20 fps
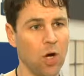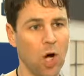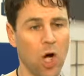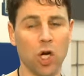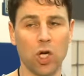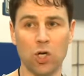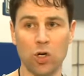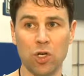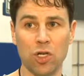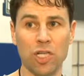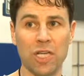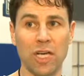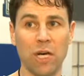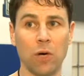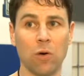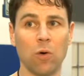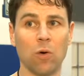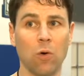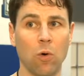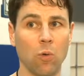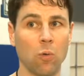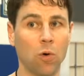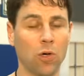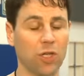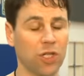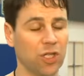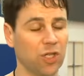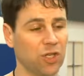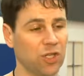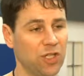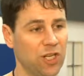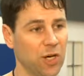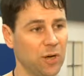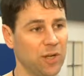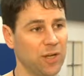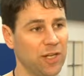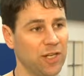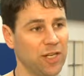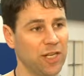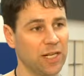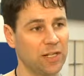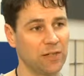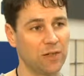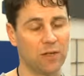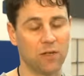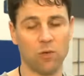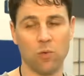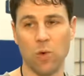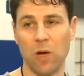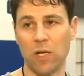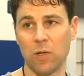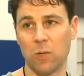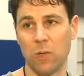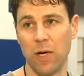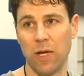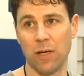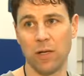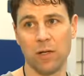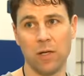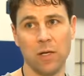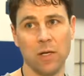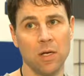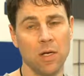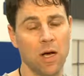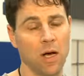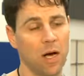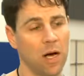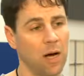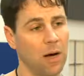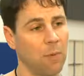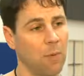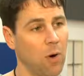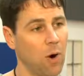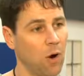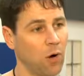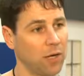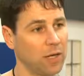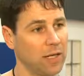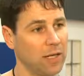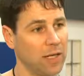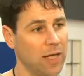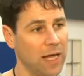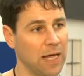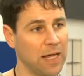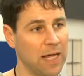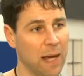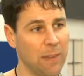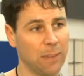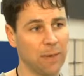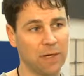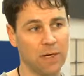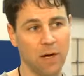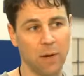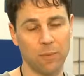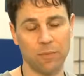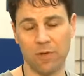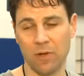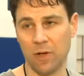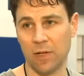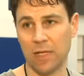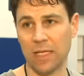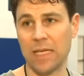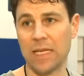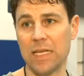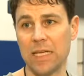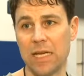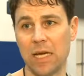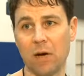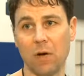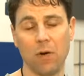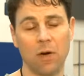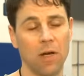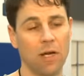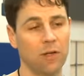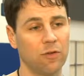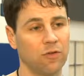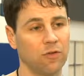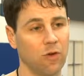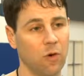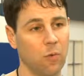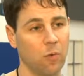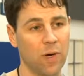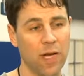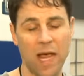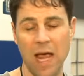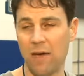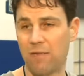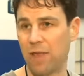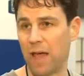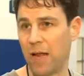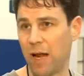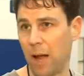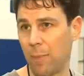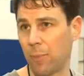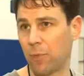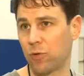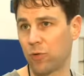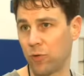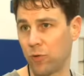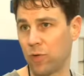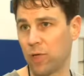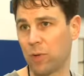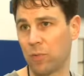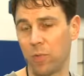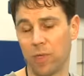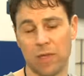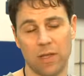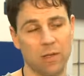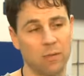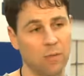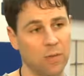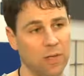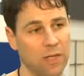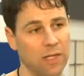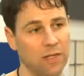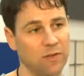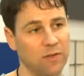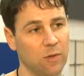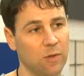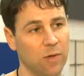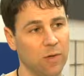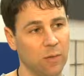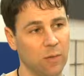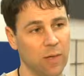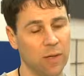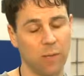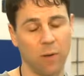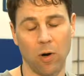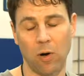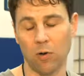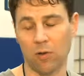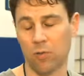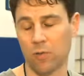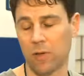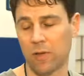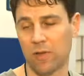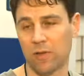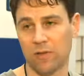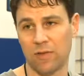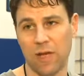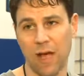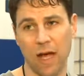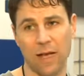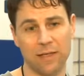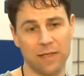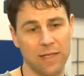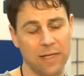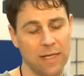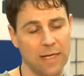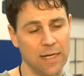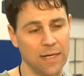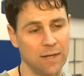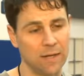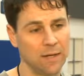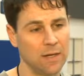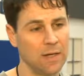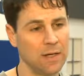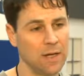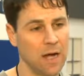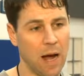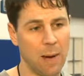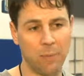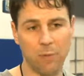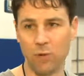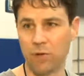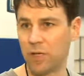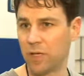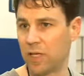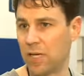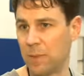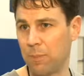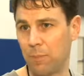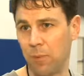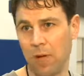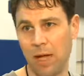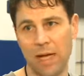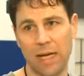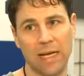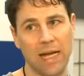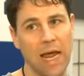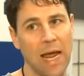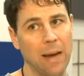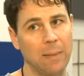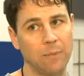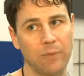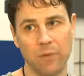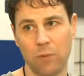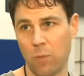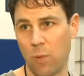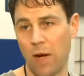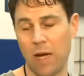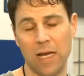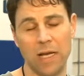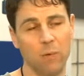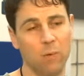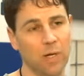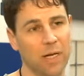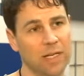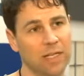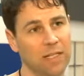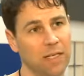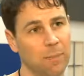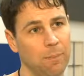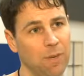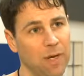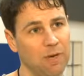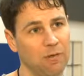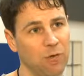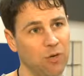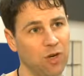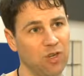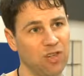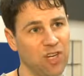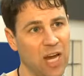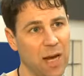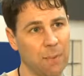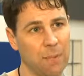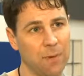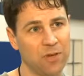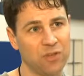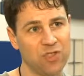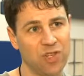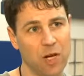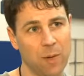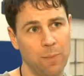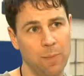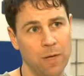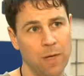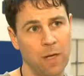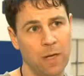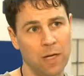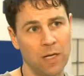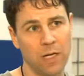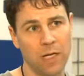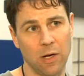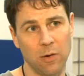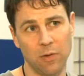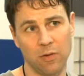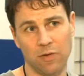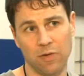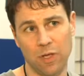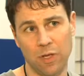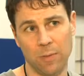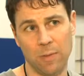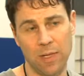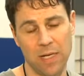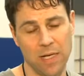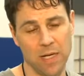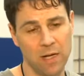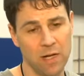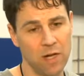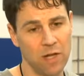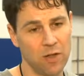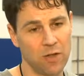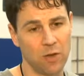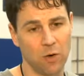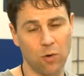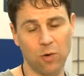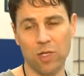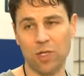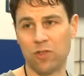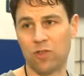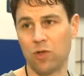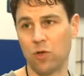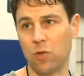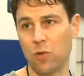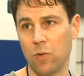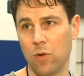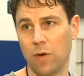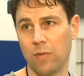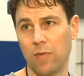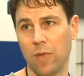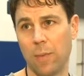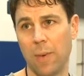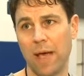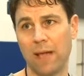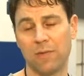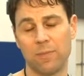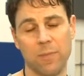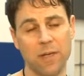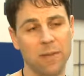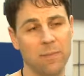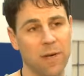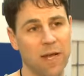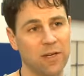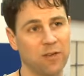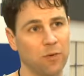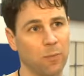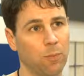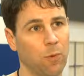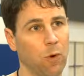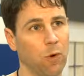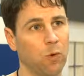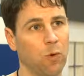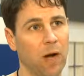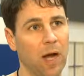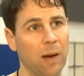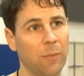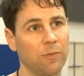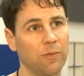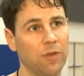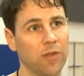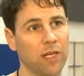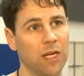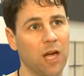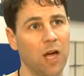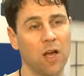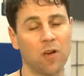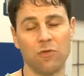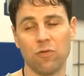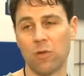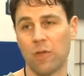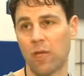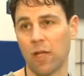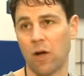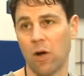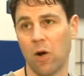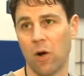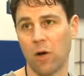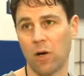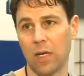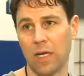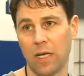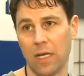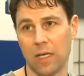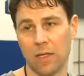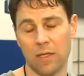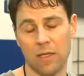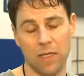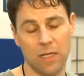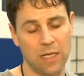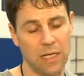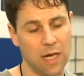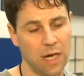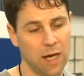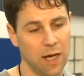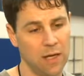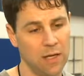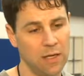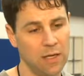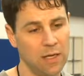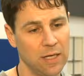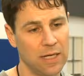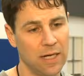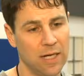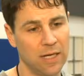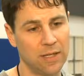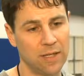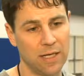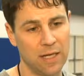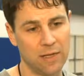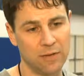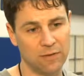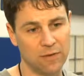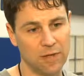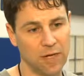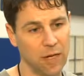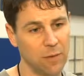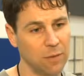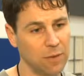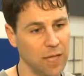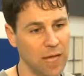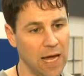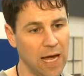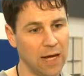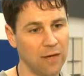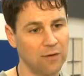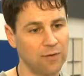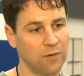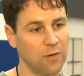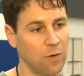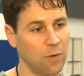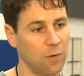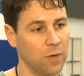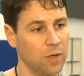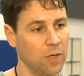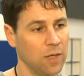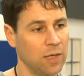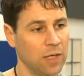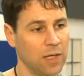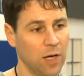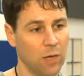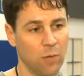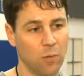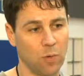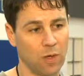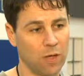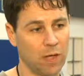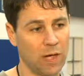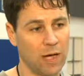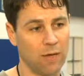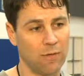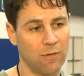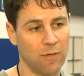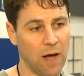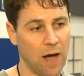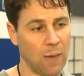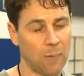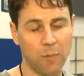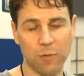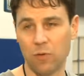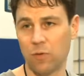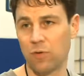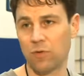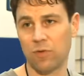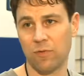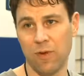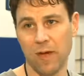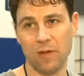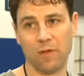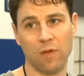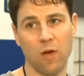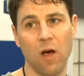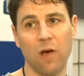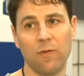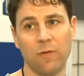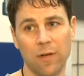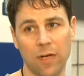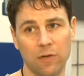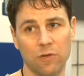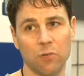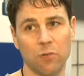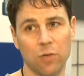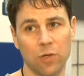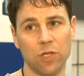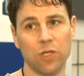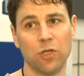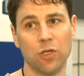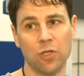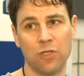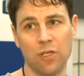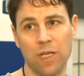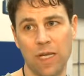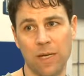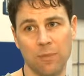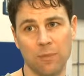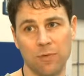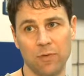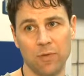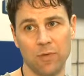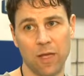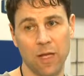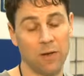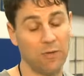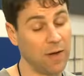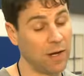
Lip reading: a good year or really good year. And then you get to the 20-win mark, and that becomes an elite year. And so we have that opportunity with this rebirth, with the CIT, and opportunity to keep playing games and winning. We get to compete for a championship. You know, it's going to be 32 of the best mid-major programs in the country that aren't in the NCAA. So, you know, we're going to have opportunities to face off against really good teams that have